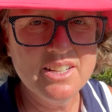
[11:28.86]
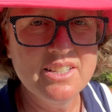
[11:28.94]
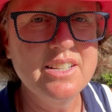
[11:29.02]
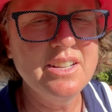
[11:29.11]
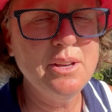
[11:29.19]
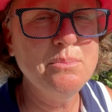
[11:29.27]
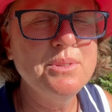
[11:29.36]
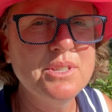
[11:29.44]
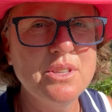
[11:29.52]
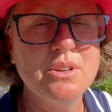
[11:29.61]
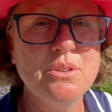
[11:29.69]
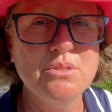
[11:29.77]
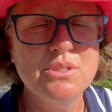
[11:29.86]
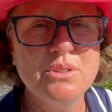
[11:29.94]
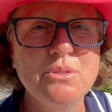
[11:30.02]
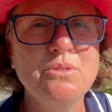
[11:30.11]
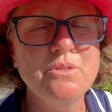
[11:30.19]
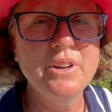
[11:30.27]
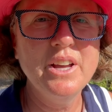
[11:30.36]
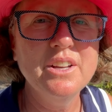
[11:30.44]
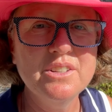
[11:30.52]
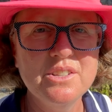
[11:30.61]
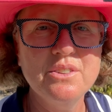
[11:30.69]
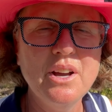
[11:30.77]
condemns those who
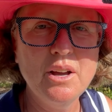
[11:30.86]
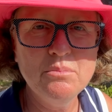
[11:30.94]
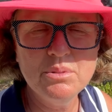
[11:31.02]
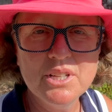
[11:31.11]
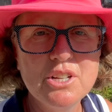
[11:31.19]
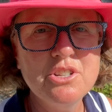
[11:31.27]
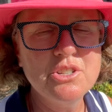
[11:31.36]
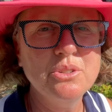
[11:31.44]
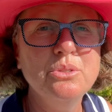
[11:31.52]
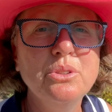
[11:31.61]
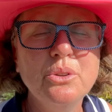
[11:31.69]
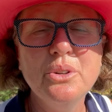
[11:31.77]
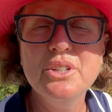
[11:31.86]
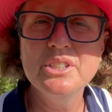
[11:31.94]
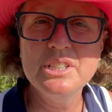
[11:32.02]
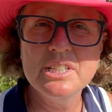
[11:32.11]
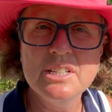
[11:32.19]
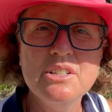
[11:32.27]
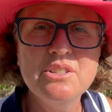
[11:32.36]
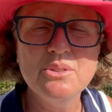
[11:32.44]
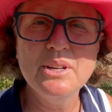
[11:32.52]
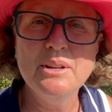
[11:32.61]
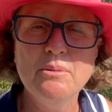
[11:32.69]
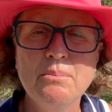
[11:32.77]
fail to humbly show loyalty to
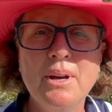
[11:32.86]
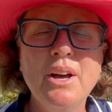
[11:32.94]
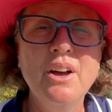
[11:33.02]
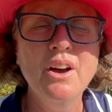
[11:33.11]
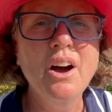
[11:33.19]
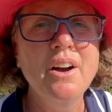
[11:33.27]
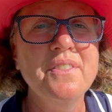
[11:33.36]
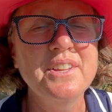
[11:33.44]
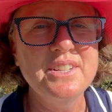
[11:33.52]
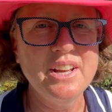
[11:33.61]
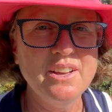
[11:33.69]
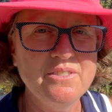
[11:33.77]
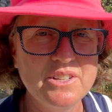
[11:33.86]
Him on the Day of